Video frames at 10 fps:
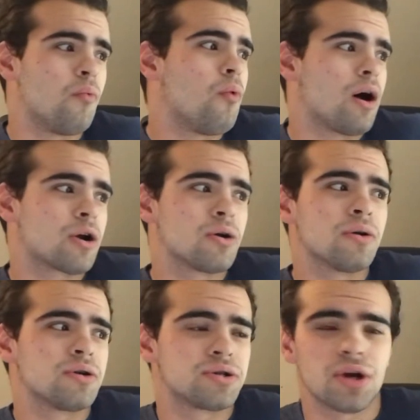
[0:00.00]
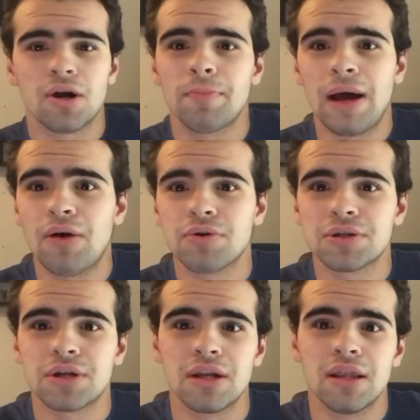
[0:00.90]
water shark
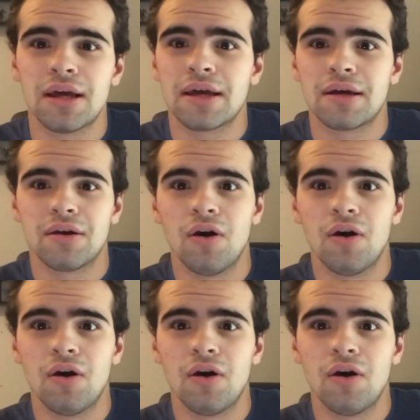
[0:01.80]
powers gonna, like,